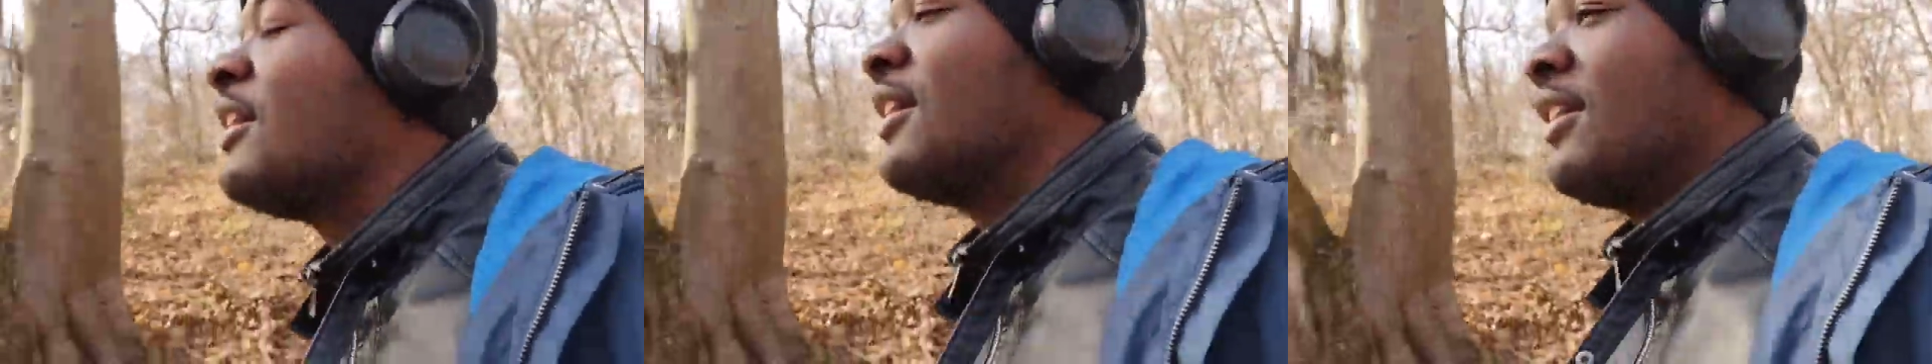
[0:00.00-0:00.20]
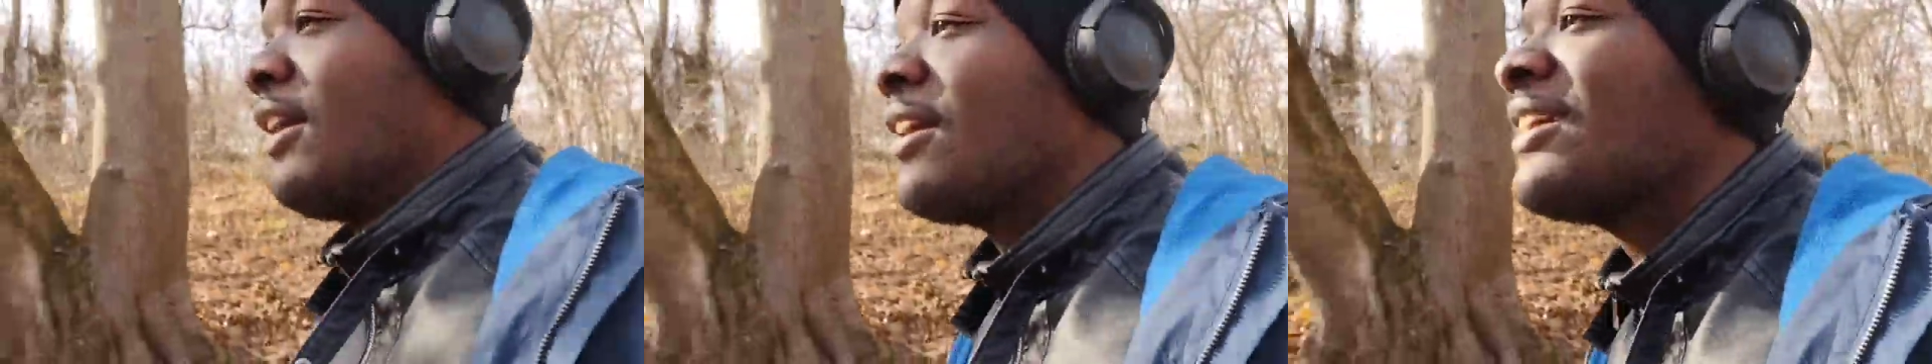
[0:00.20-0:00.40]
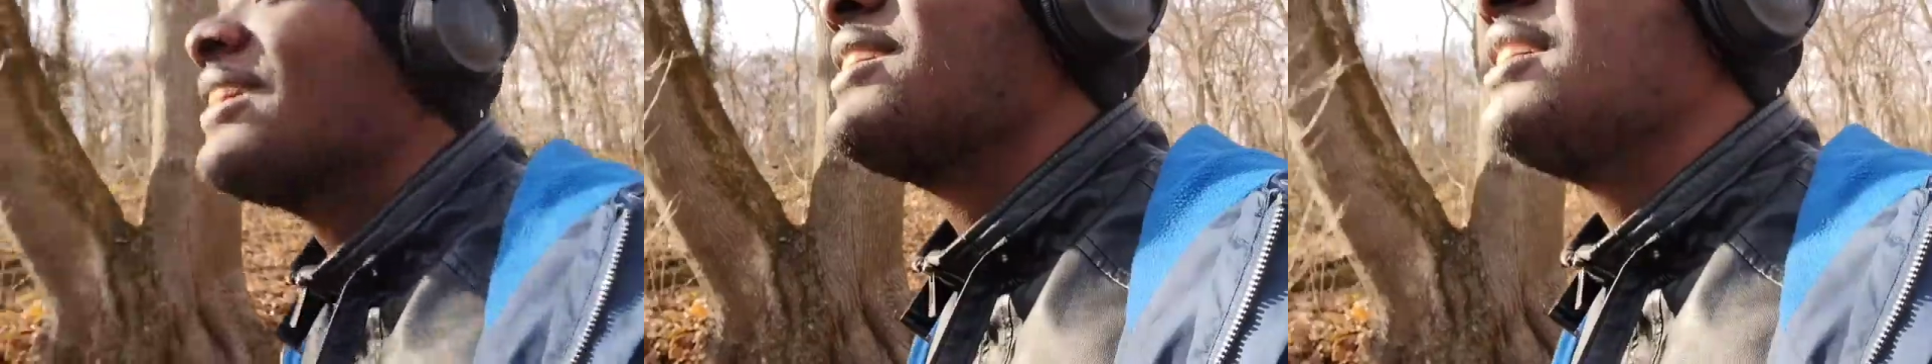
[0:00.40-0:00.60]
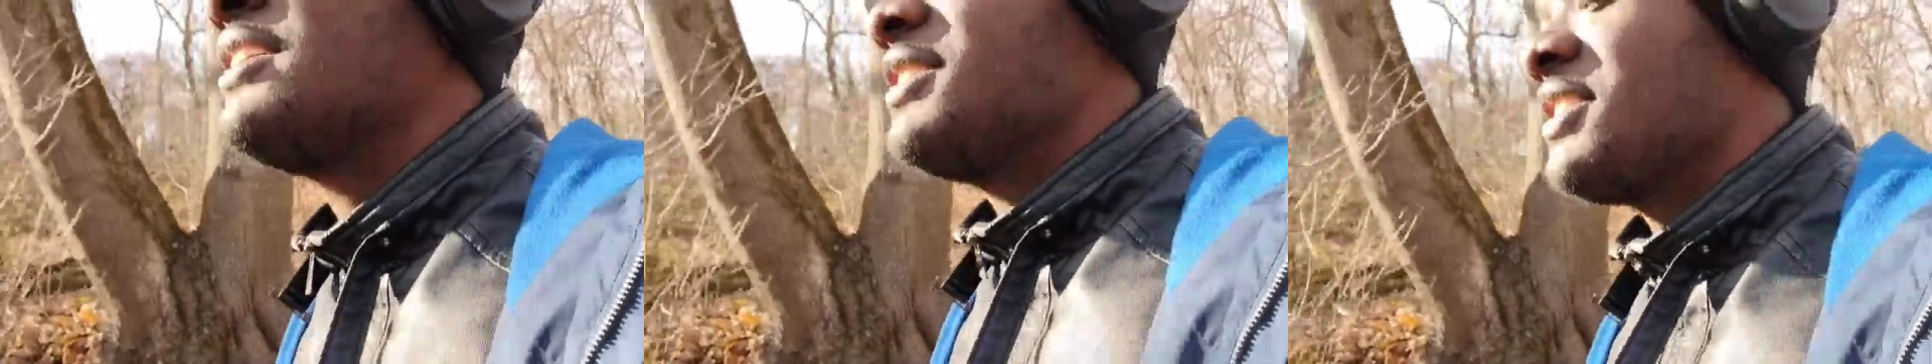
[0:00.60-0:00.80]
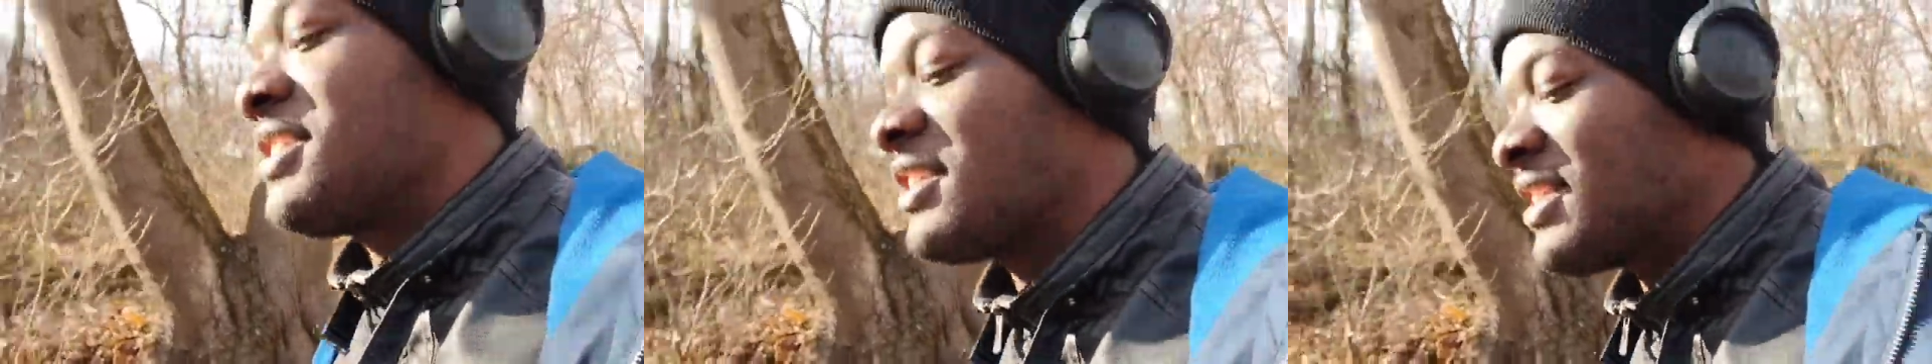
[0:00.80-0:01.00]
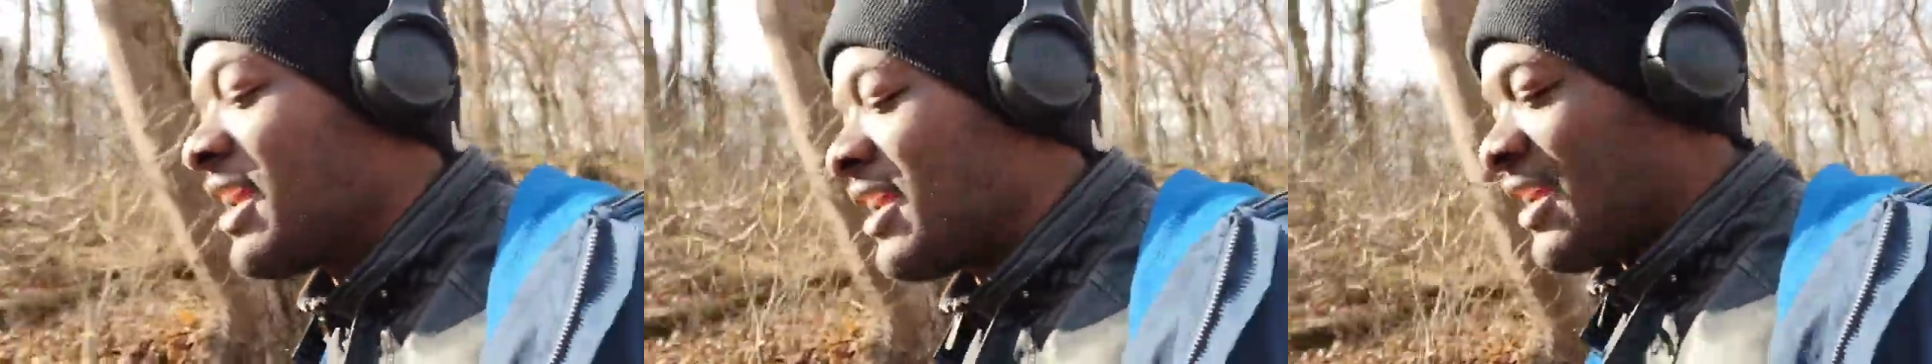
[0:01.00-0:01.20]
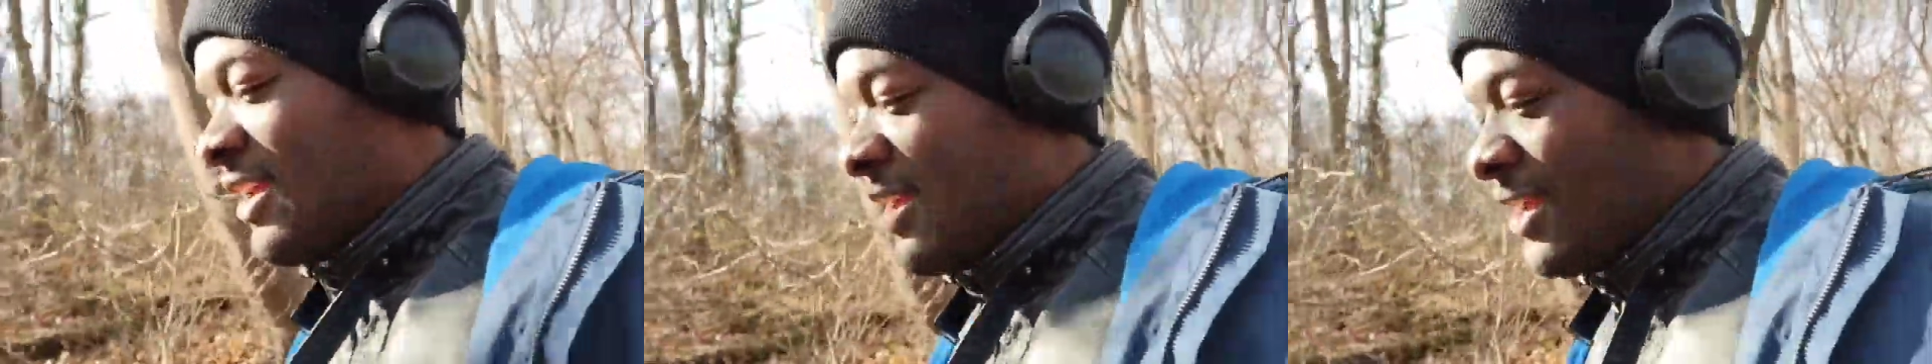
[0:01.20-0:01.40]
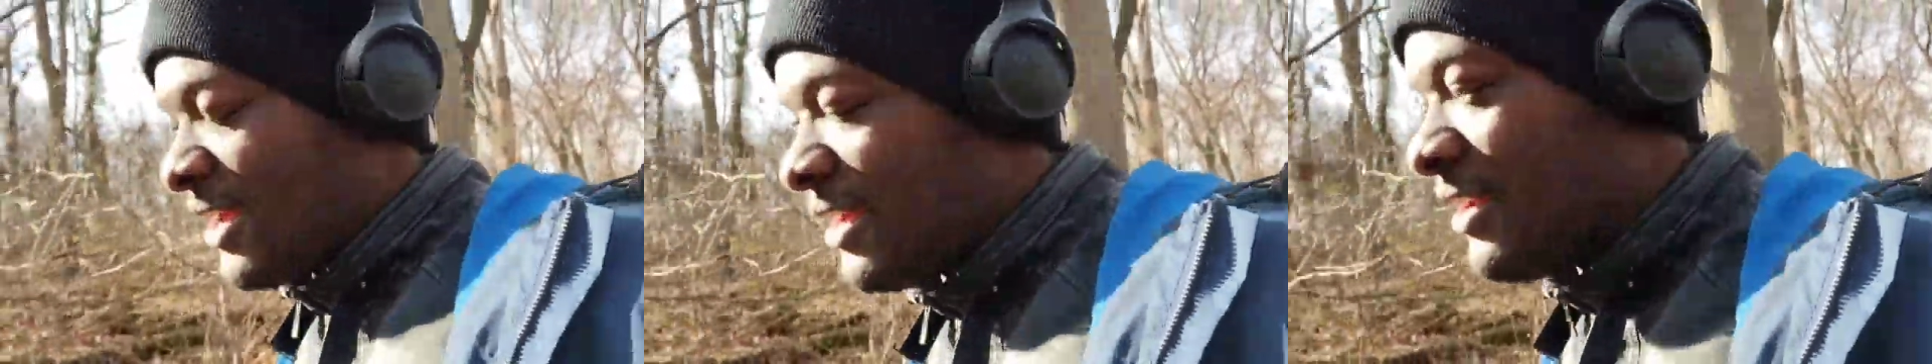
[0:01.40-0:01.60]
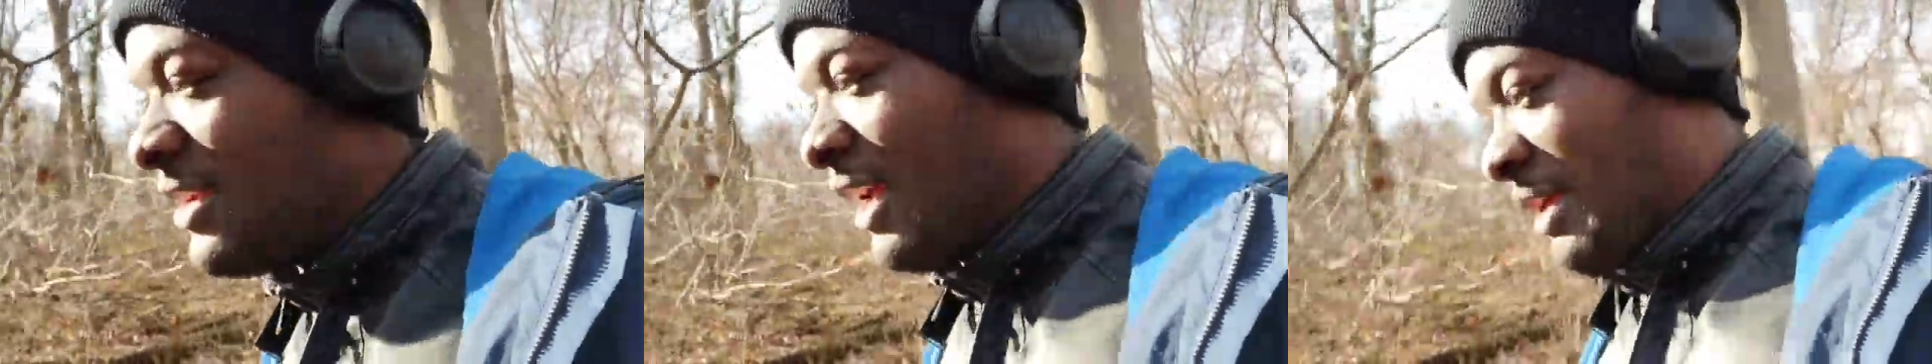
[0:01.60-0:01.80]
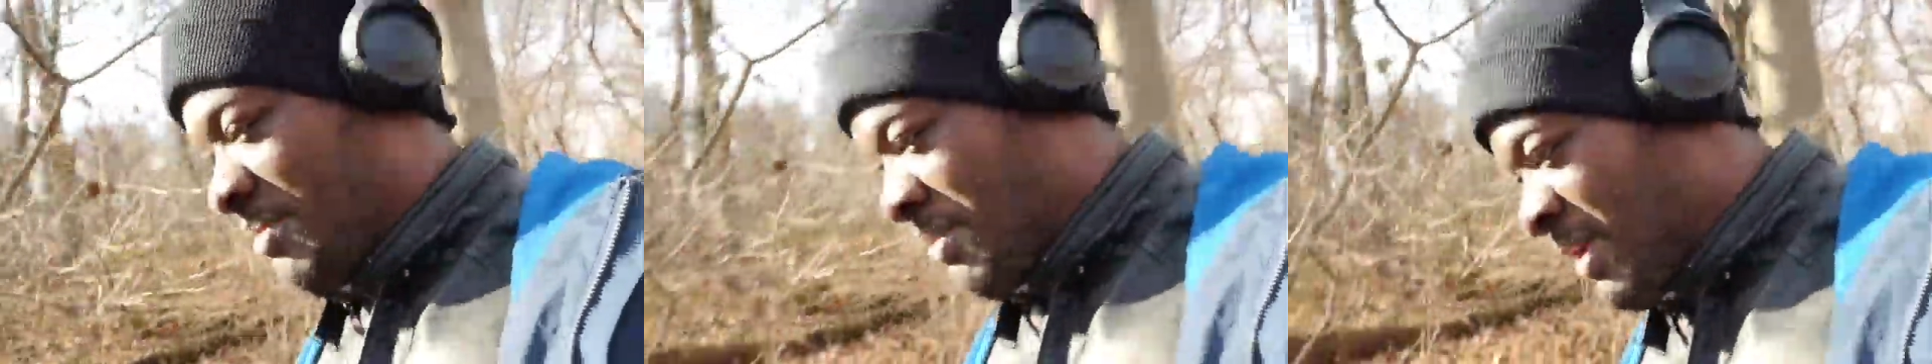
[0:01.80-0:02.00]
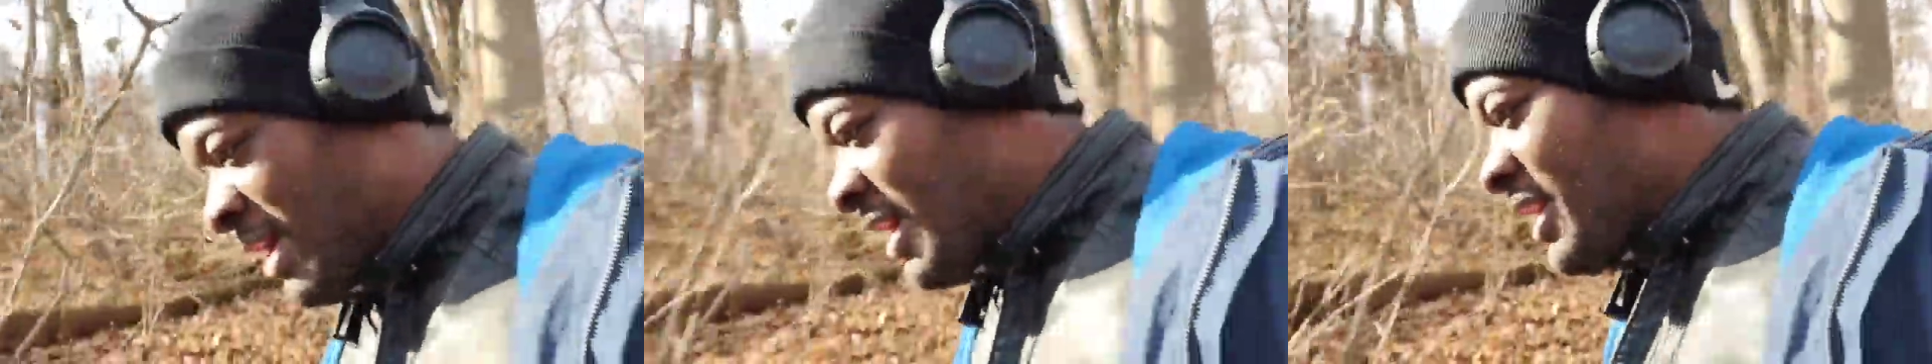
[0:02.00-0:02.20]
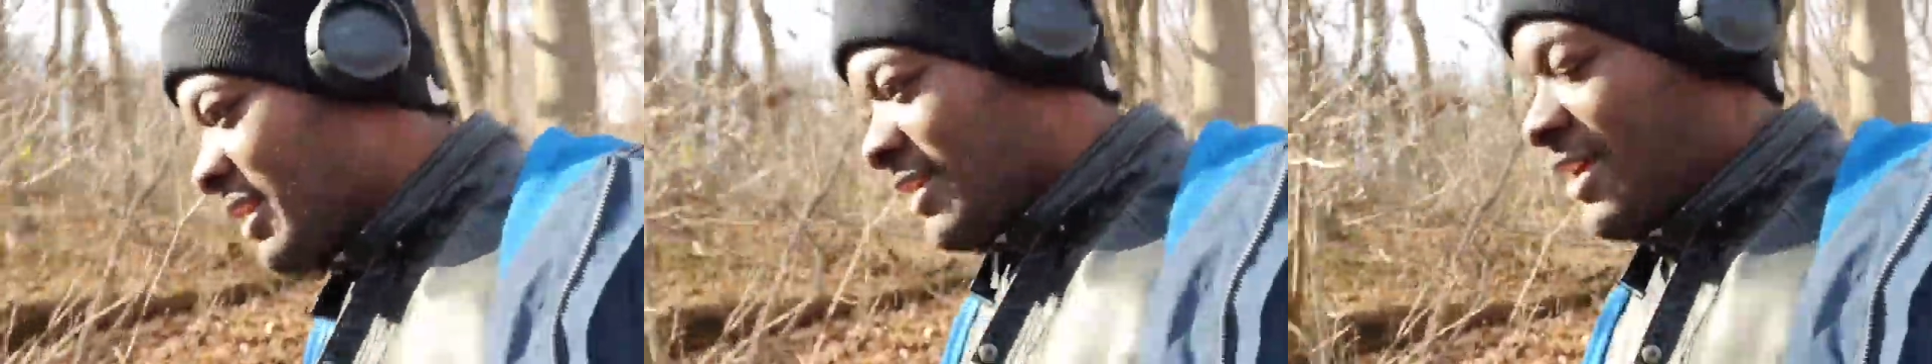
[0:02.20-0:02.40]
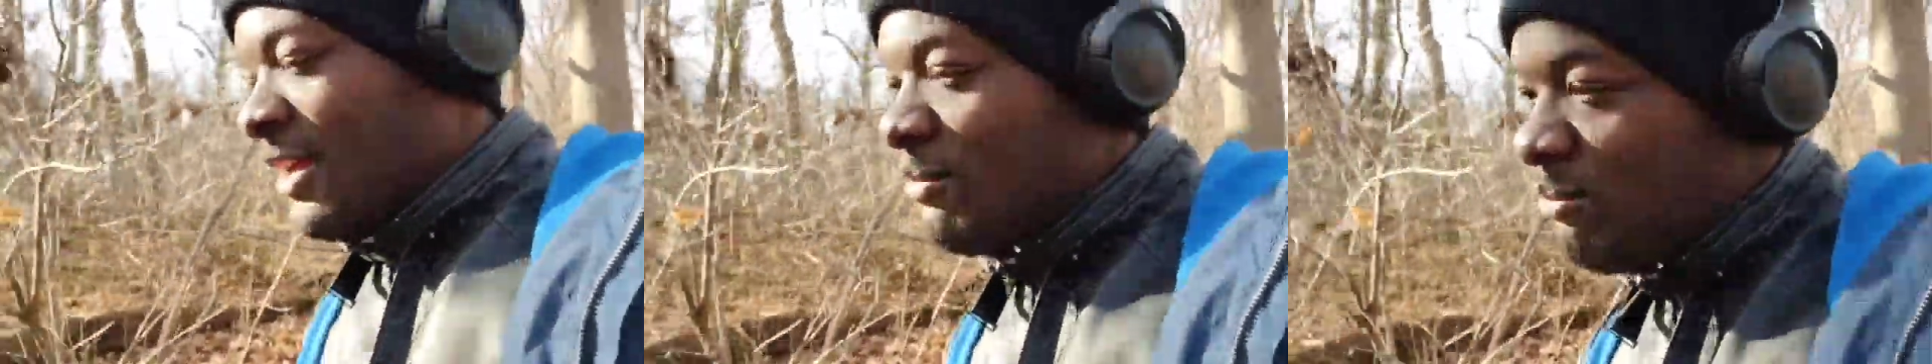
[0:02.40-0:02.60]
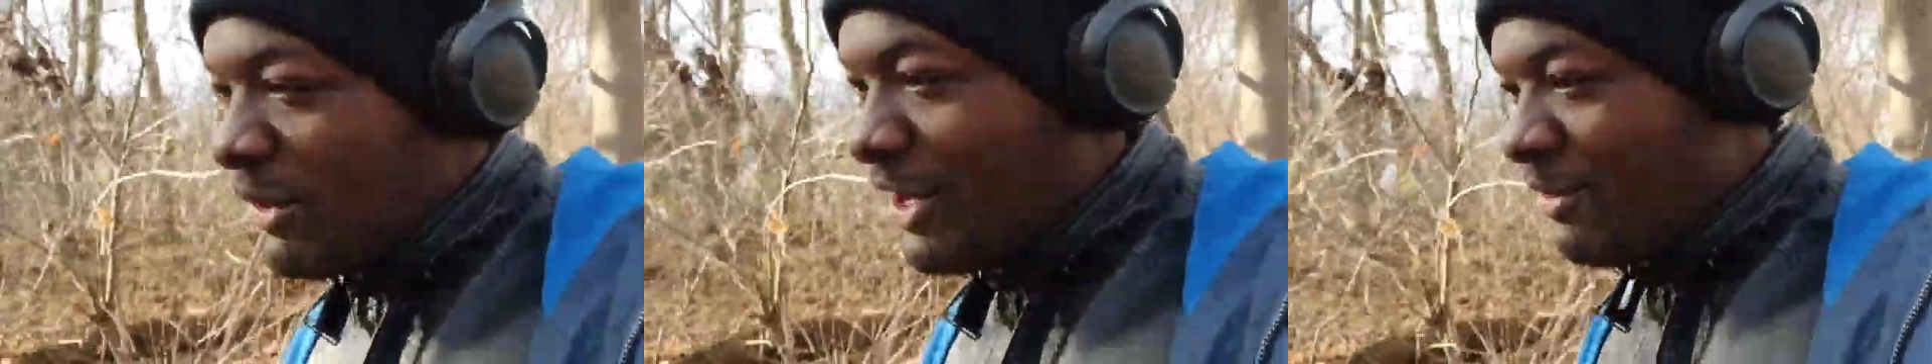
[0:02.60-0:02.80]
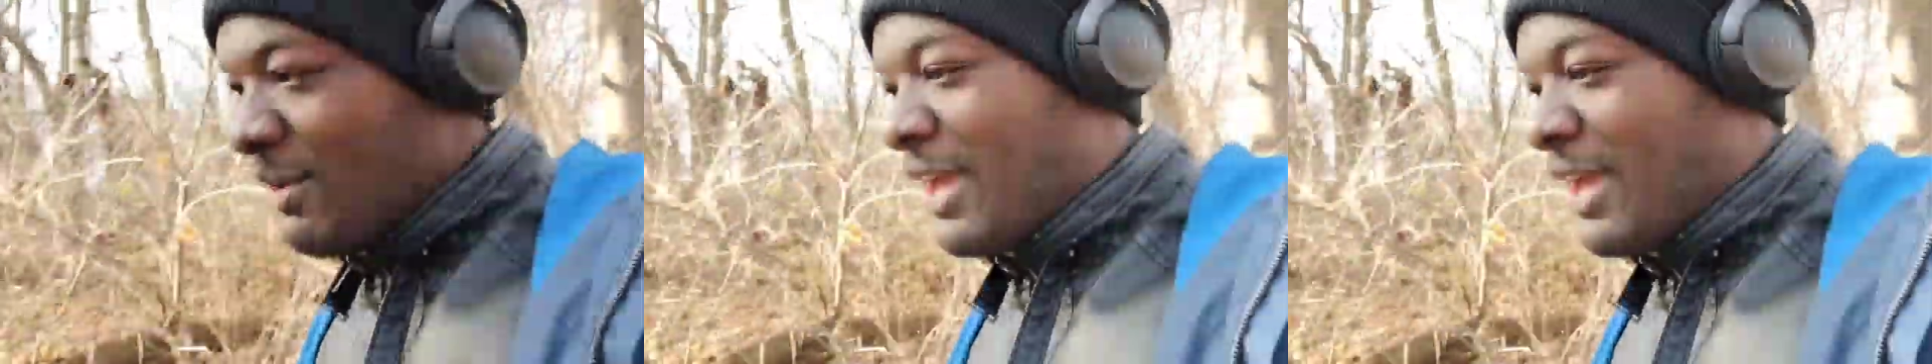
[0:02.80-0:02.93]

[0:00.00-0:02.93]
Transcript: I'm gonna stand up, take my.